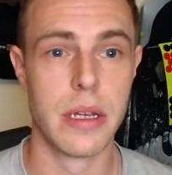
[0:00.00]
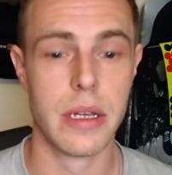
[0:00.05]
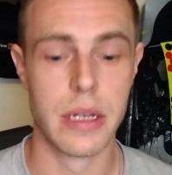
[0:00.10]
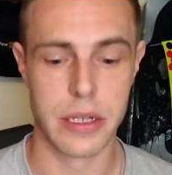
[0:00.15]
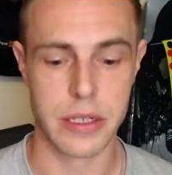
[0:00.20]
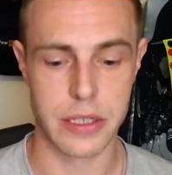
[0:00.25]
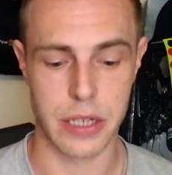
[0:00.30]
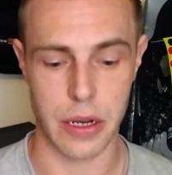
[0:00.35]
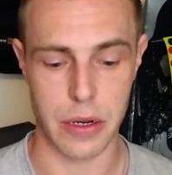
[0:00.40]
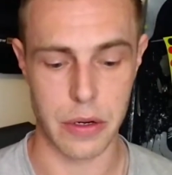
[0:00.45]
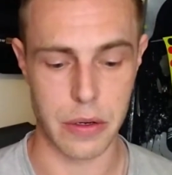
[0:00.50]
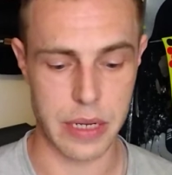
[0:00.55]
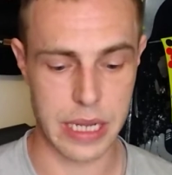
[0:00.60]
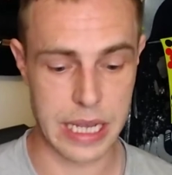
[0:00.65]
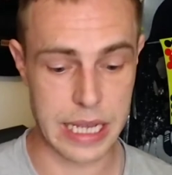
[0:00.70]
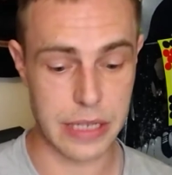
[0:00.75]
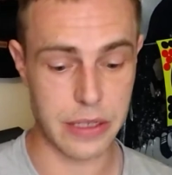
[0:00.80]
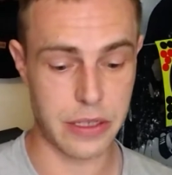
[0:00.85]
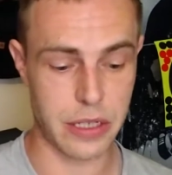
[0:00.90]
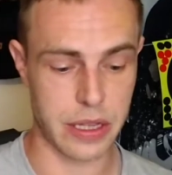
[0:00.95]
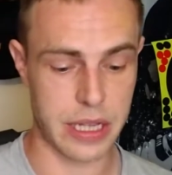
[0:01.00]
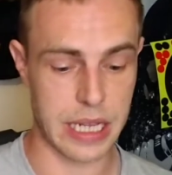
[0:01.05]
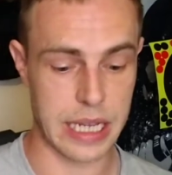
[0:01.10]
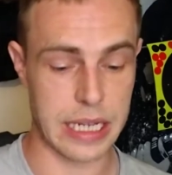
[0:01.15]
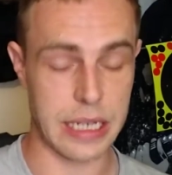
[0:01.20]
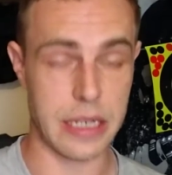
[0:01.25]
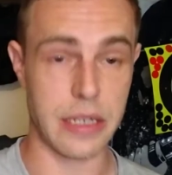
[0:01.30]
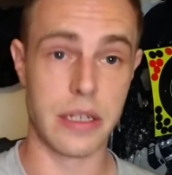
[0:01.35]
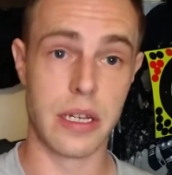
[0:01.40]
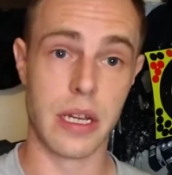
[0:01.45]
So each of
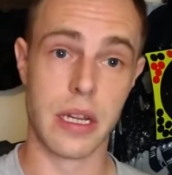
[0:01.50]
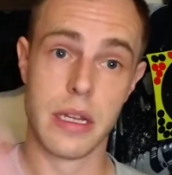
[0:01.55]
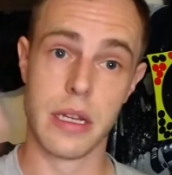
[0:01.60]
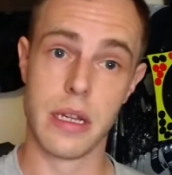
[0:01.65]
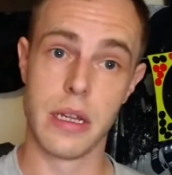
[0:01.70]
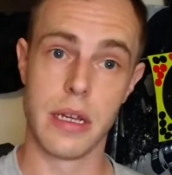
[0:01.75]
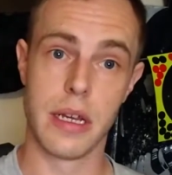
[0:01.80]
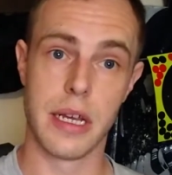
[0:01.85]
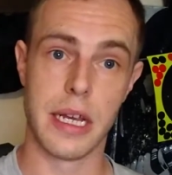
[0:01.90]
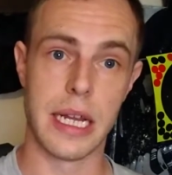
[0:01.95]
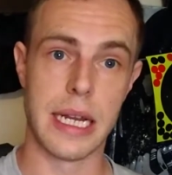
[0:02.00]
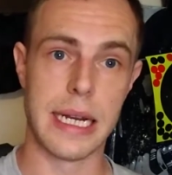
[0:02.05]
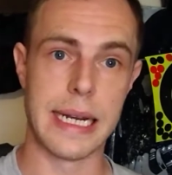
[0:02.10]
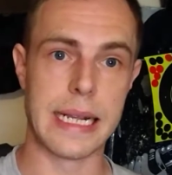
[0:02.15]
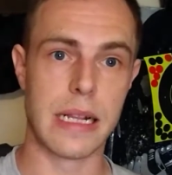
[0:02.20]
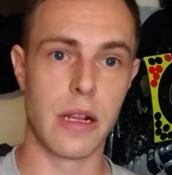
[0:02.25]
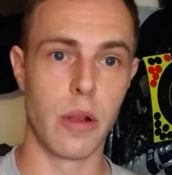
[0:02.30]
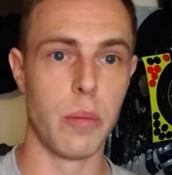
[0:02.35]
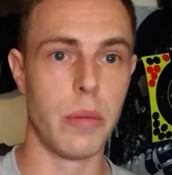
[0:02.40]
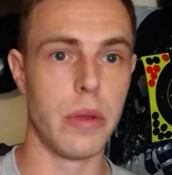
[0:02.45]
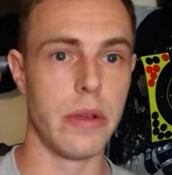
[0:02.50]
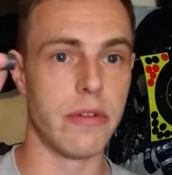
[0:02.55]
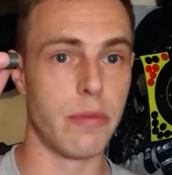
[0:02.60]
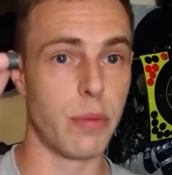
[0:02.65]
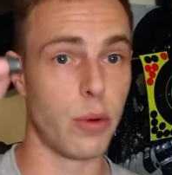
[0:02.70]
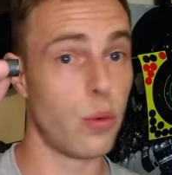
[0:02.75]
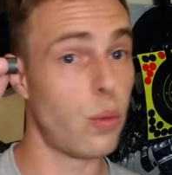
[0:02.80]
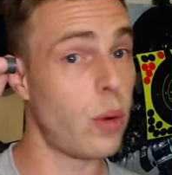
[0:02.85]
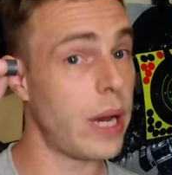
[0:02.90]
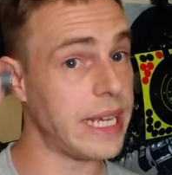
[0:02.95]
these little
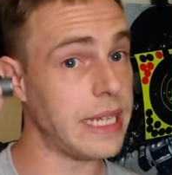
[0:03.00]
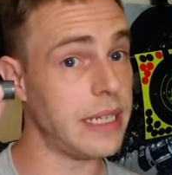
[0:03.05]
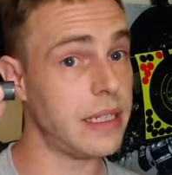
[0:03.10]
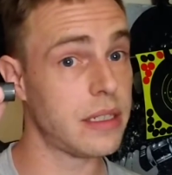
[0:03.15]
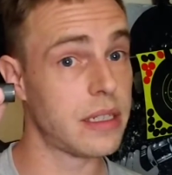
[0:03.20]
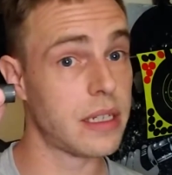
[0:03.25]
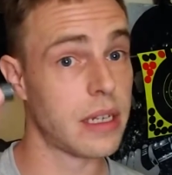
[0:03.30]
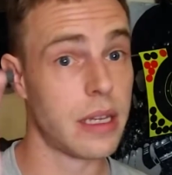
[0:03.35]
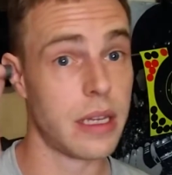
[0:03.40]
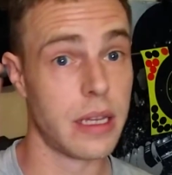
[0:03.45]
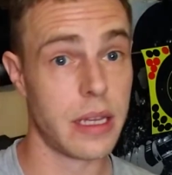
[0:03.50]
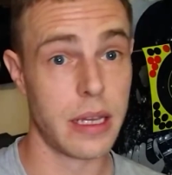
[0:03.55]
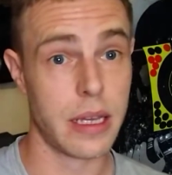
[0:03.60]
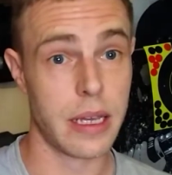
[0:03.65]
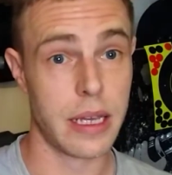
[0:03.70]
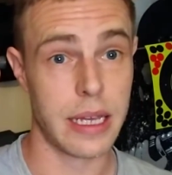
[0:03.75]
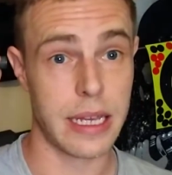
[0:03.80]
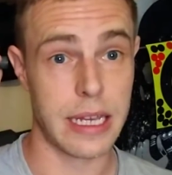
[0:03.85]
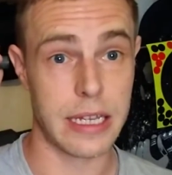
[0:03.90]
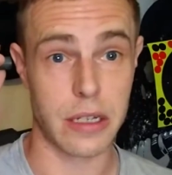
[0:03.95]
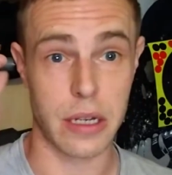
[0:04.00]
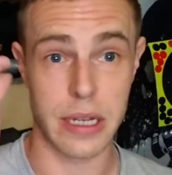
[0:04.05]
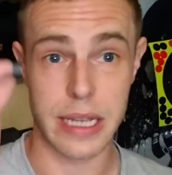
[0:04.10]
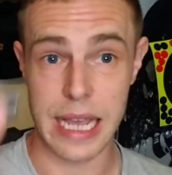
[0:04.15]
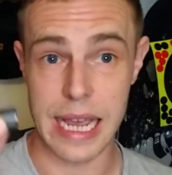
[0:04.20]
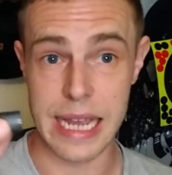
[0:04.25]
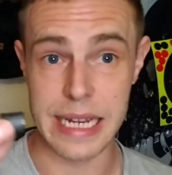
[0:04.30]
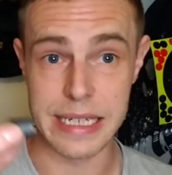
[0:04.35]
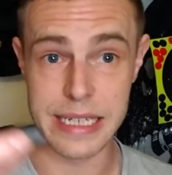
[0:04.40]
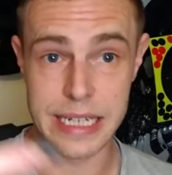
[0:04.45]
movable weights is like
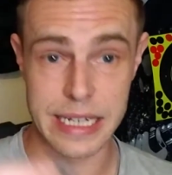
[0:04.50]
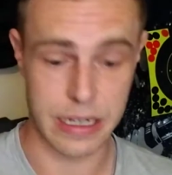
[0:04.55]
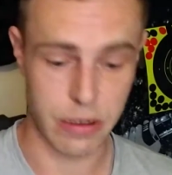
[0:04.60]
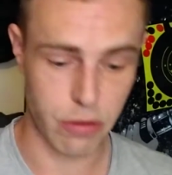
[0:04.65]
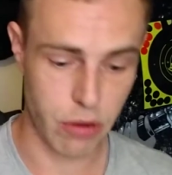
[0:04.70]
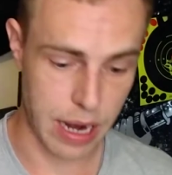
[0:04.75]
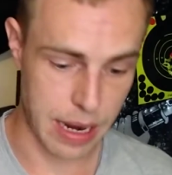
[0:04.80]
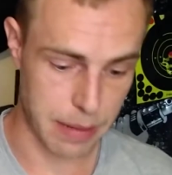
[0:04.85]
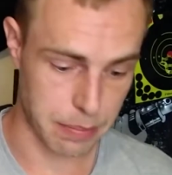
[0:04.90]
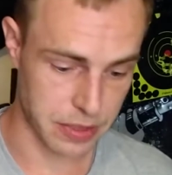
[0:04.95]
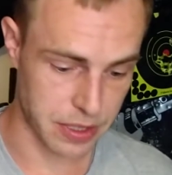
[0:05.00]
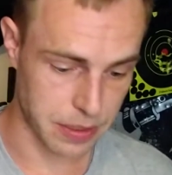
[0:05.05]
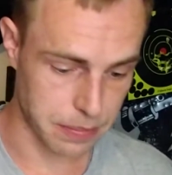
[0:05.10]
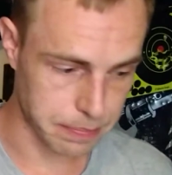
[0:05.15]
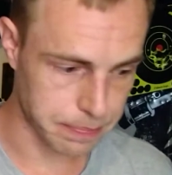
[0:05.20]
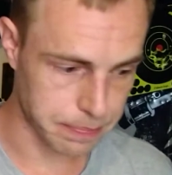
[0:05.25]
18 grams.